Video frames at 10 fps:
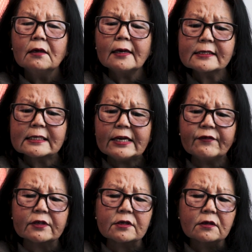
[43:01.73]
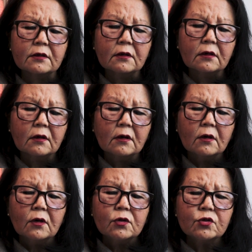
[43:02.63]
Let's leave it."
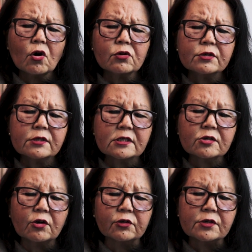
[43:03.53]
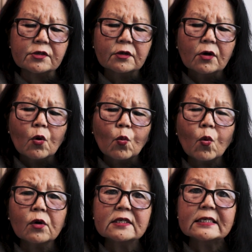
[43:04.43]
"Dr. Scott,
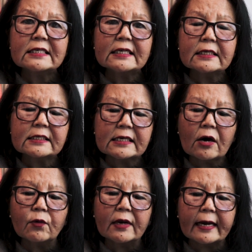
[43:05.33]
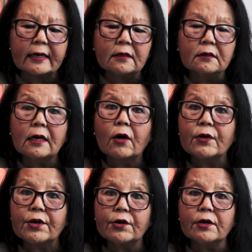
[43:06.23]
what did it sound like?" Now
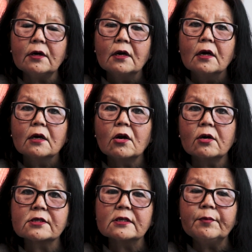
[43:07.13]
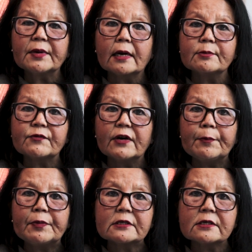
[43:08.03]
here, Klaussner becomes very
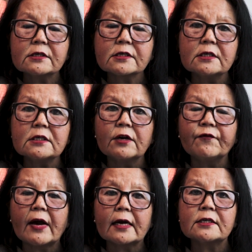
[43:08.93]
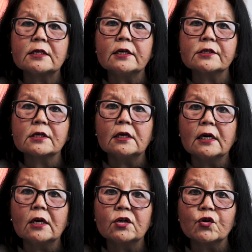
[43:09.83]
persistent. In fact, he is a
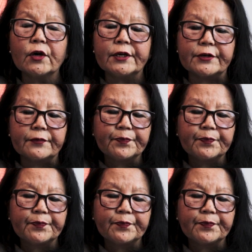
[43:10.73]
little annoyed.